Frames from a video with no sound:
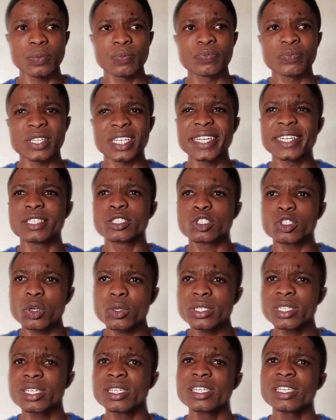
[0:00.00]
it
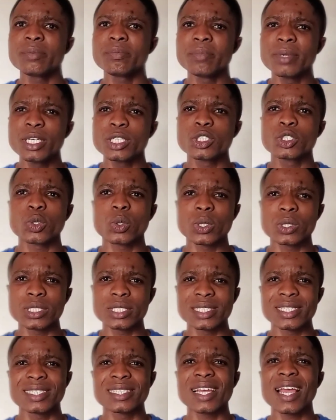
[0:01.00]
suddenly makes your
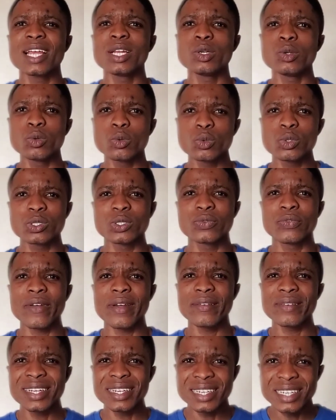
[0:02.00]
design looks very
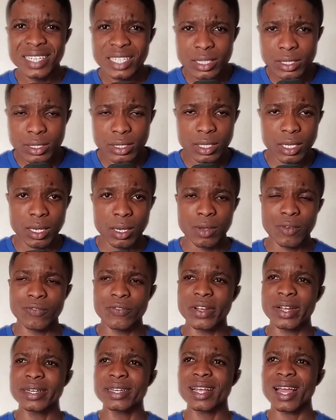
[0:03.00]
neat,
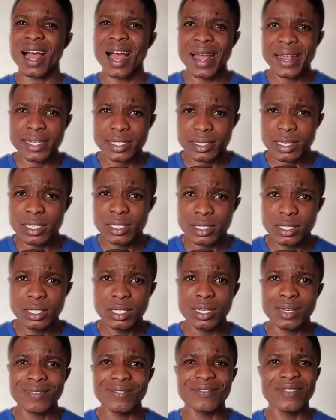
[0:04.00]
very aesthetic,
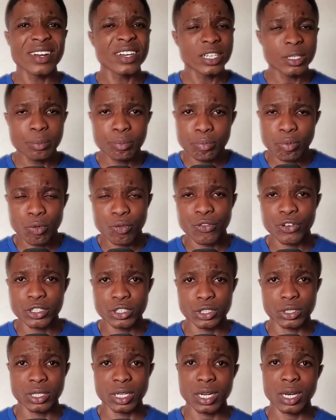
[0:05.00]
very
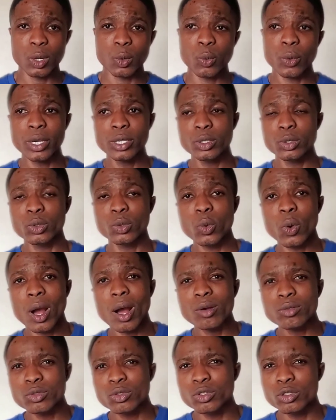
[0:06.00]
professional when you know how
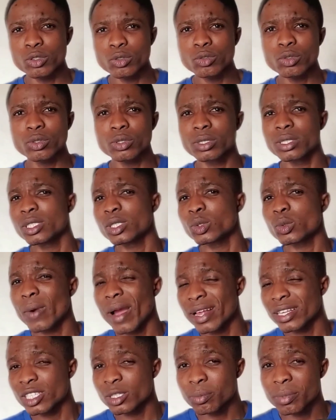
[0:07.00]
to use these white
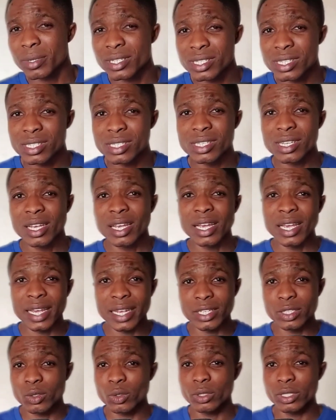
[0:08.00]
spaces in
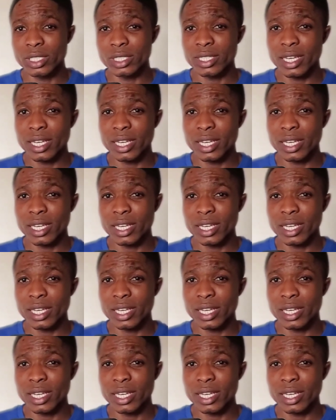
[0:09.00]
your design.